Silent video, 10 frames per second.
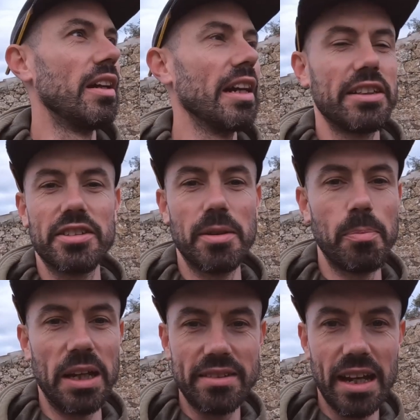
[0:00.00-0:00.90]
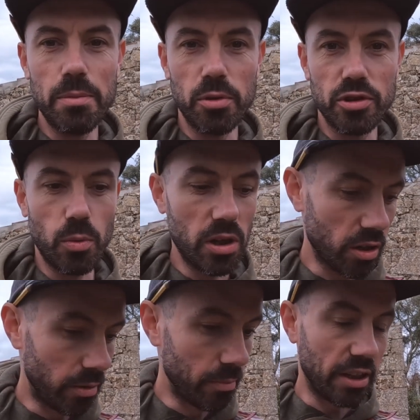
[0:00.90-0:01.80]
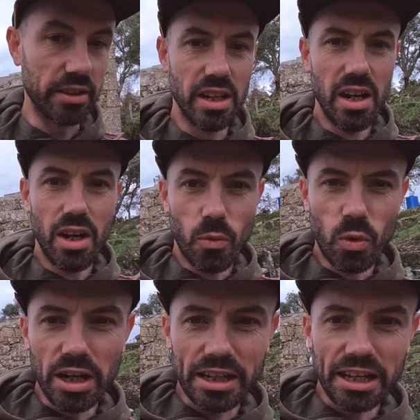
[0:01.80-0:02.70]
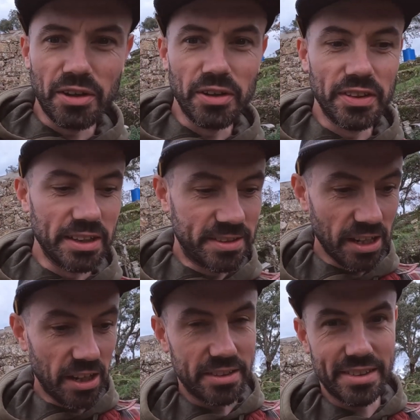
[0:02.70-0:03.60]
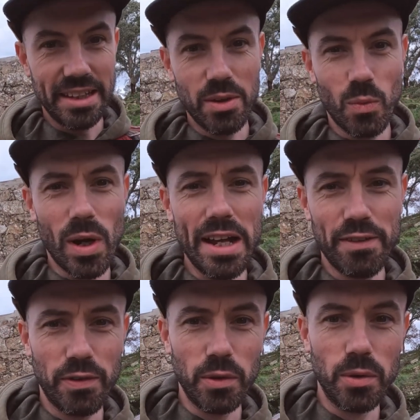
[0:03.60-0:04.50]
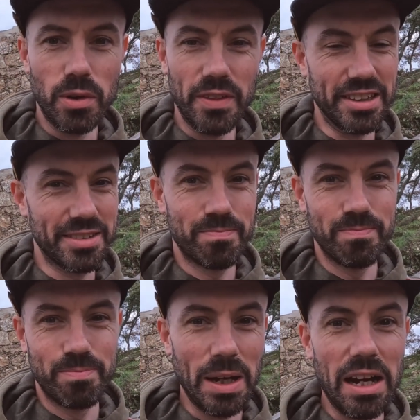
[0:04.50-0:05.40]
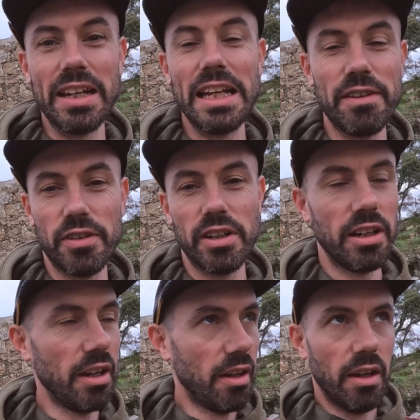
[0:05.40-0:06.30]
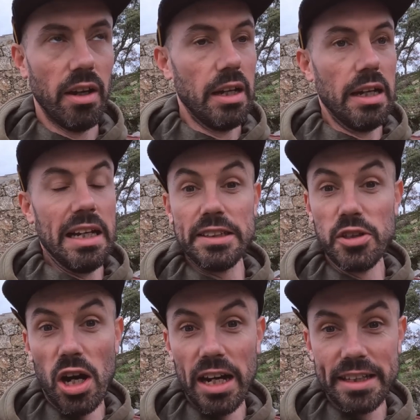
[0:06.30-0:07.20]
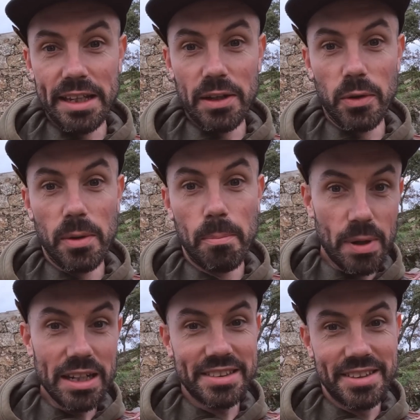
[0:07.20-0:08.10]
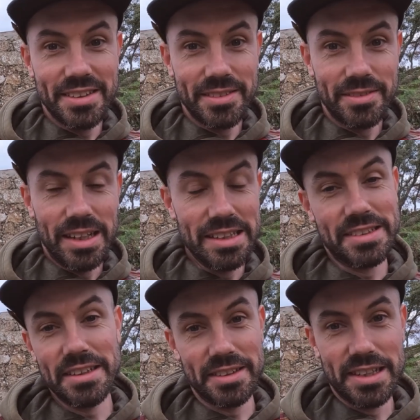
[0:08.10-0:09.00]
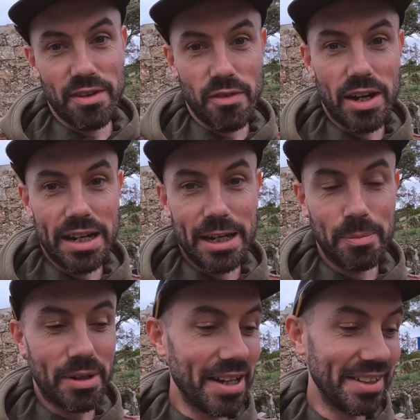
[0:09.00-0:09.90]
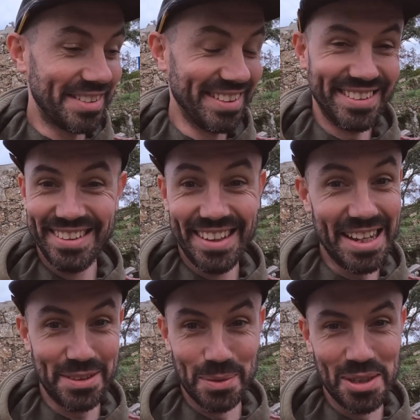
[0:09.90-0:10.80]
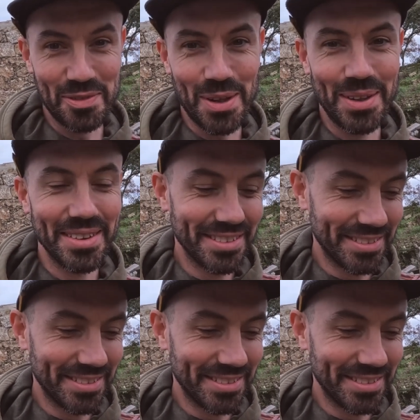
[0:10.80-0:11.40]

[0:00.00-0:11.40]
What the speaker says: like just a big table to work on, because working on the dirty, wet floor that's a bit uneven is not ideal, but it's necessary right now because that's all I've got.